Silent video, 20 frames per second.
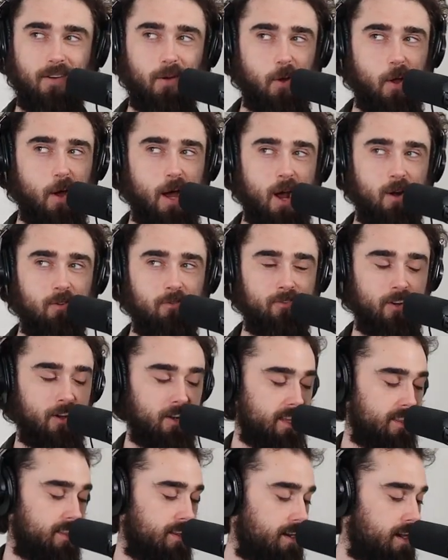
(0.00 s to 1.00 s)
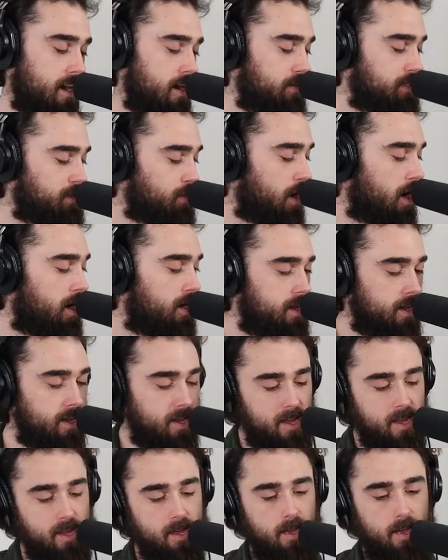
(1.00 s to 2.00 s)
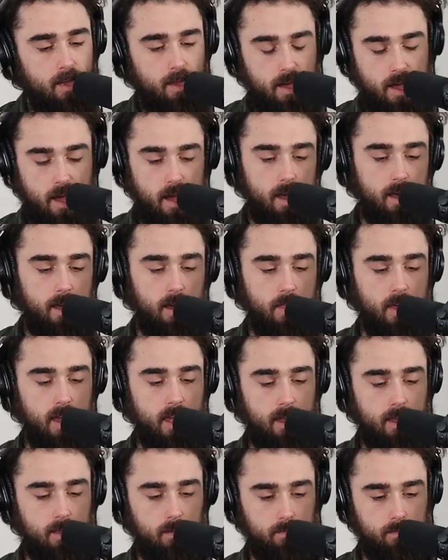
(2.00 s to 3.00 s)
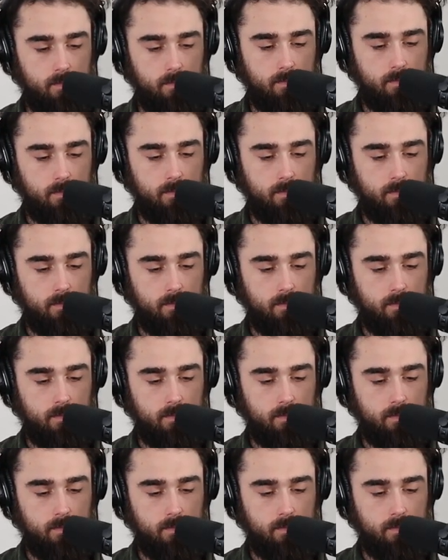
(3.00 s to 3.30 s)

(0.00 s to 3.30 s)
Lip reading: Don't know how funny the lyrics were. I think,